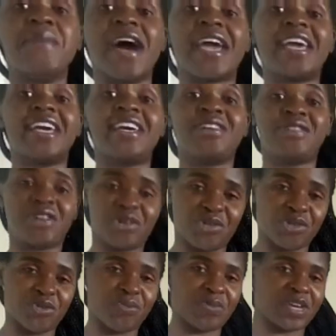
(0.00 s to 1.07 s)
by
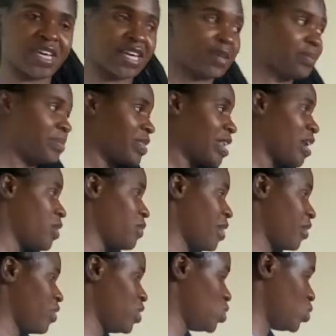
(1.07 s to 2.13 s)
regrouping. We
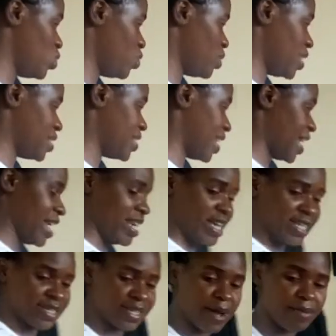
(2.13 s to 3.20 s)
are going to do the second
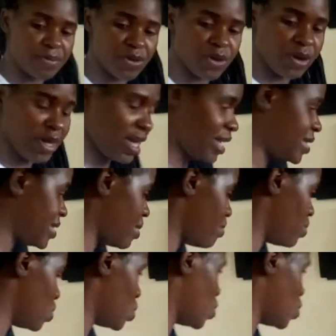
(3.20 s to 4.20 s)
example. Example